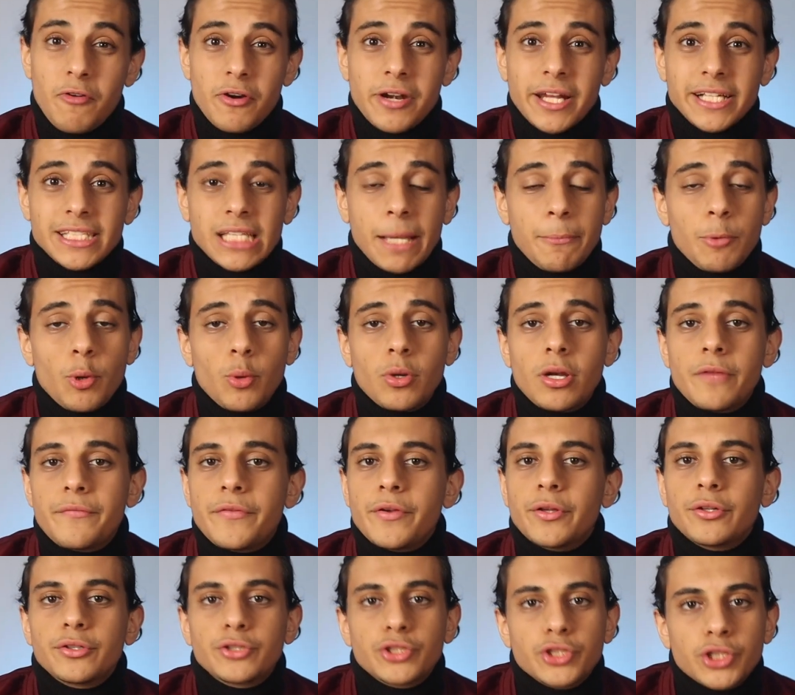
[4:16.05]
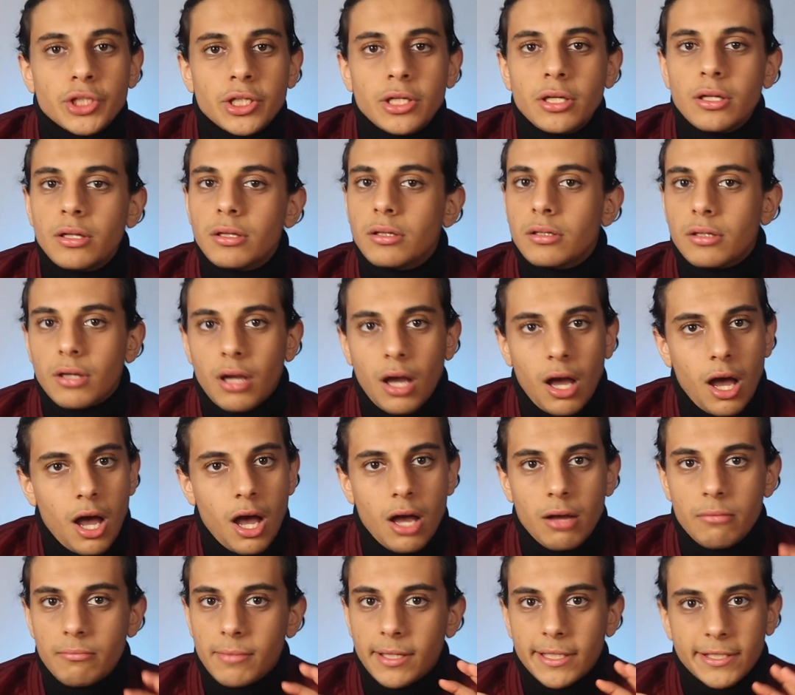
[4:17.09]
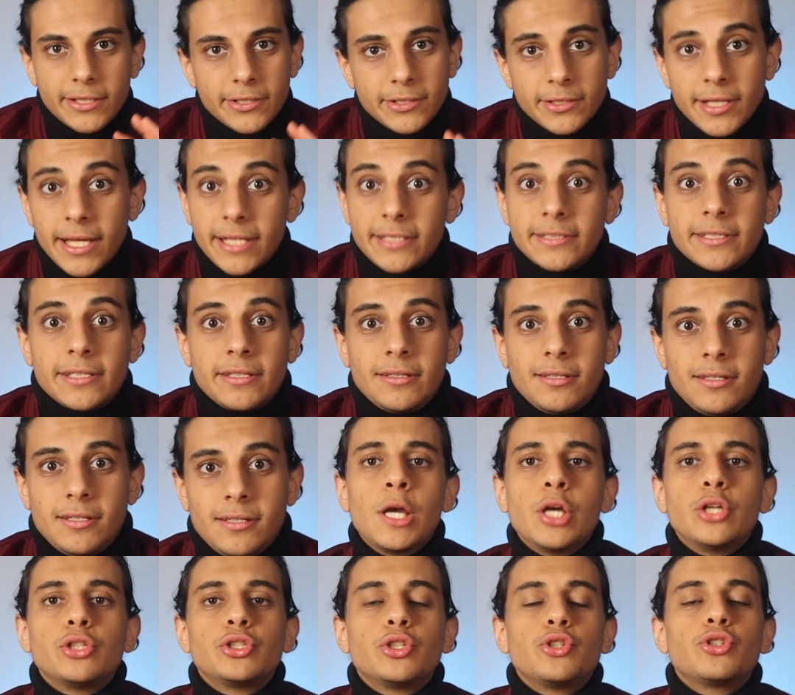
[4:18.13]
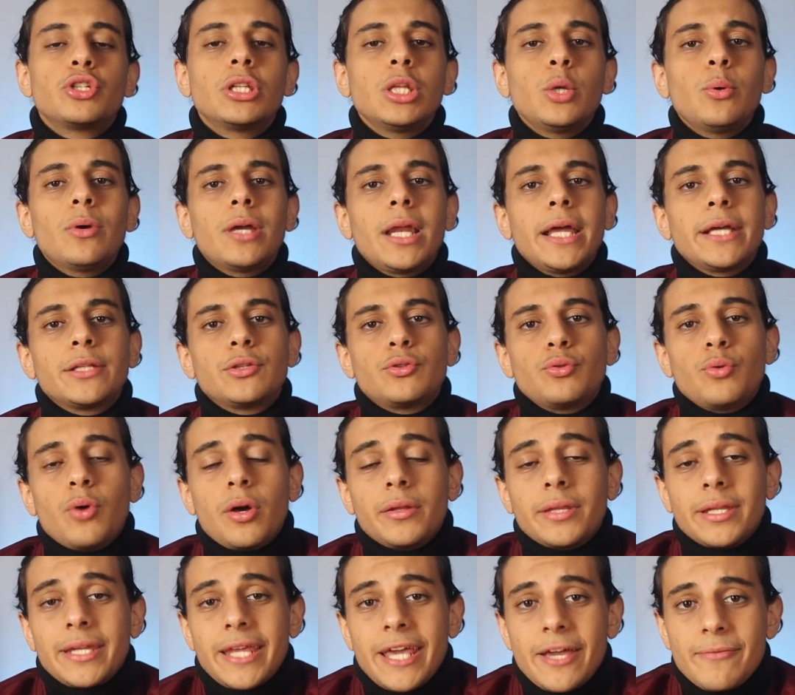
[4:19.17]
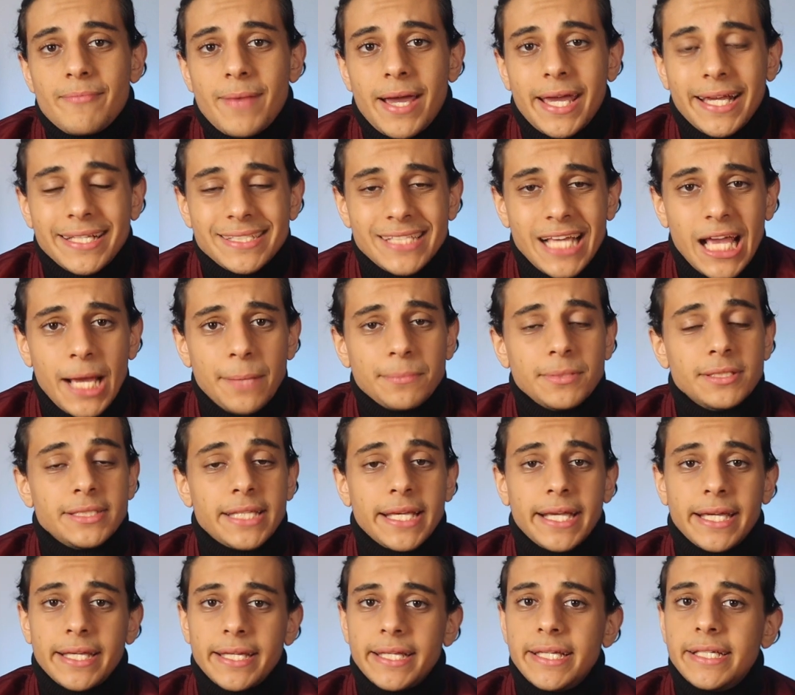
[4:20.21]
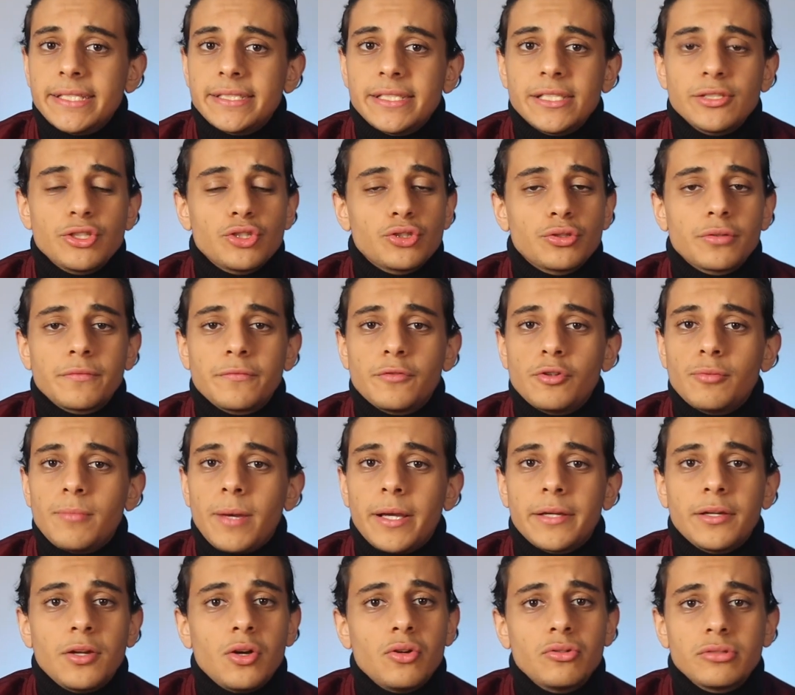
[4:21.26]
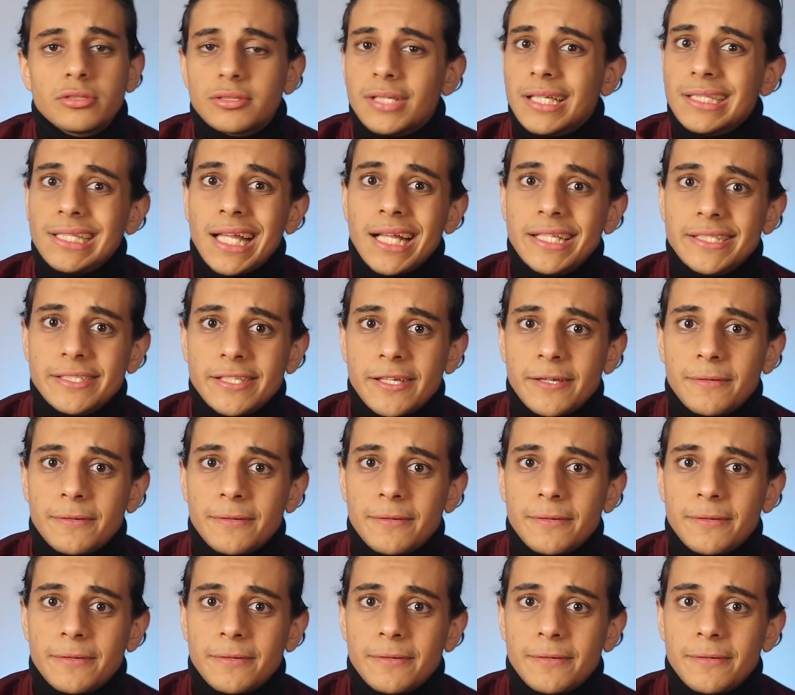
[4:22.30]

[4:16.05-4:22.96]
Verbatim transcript: Before an exam, you want to feel chill, calm, and collected. So usually what I do on the day of my exams is take it easy, just review my notes, and that's